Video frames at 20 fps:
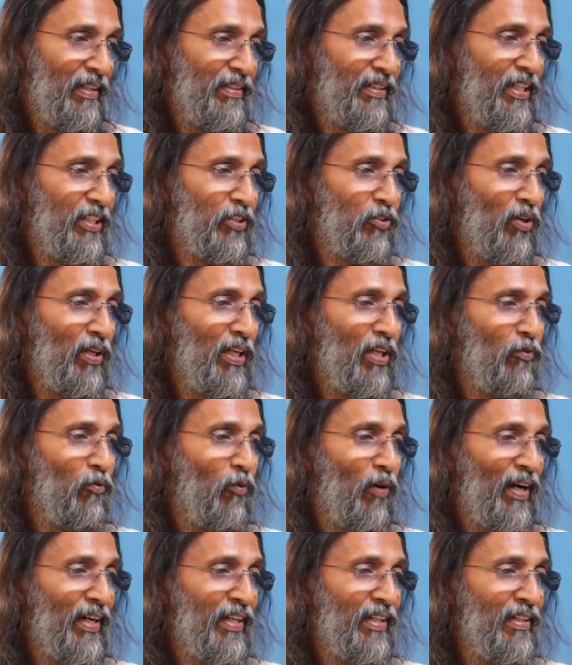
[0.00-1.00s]
There is only
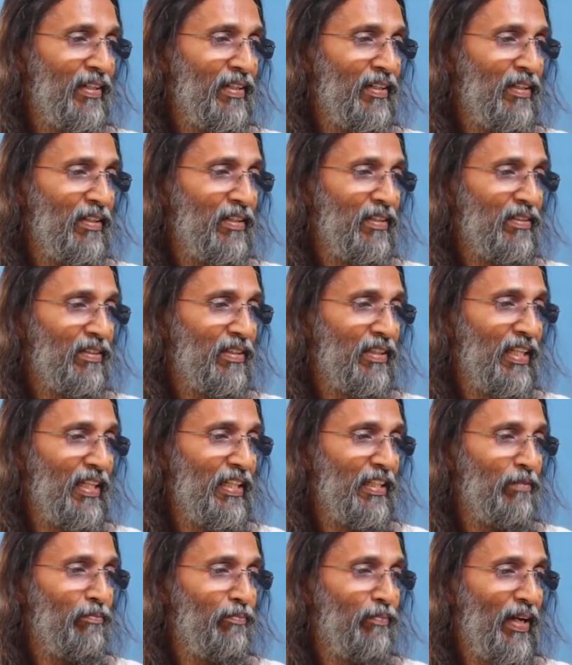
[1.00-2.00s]
one
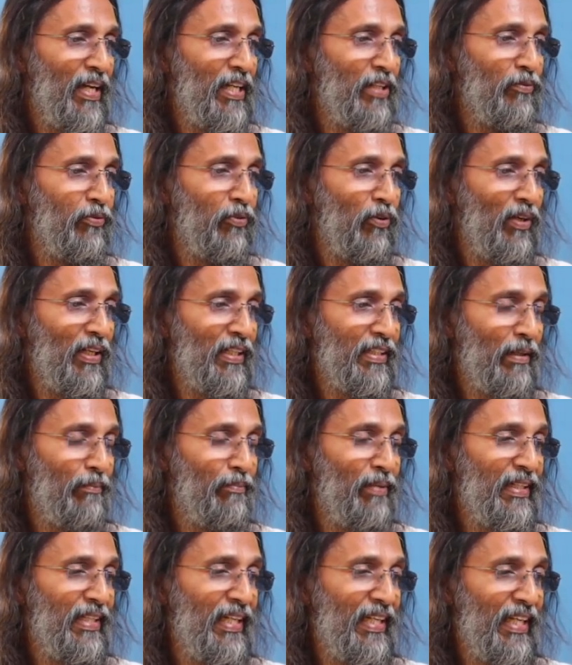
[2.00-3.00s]
thing painful in the
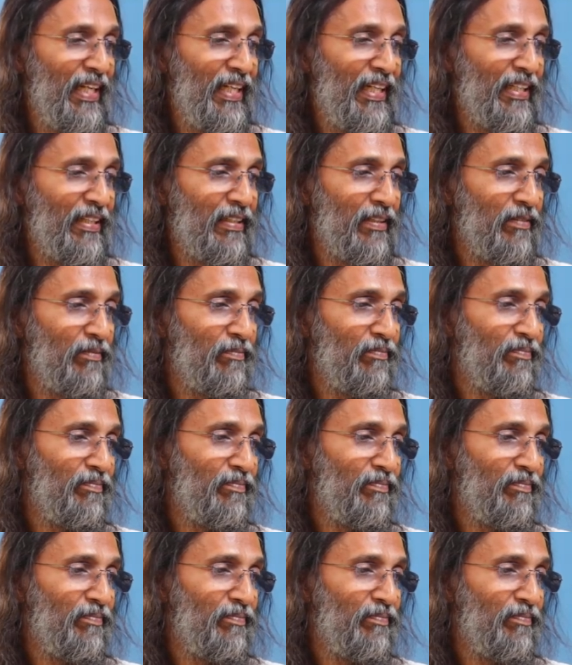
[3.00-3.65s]
beginning,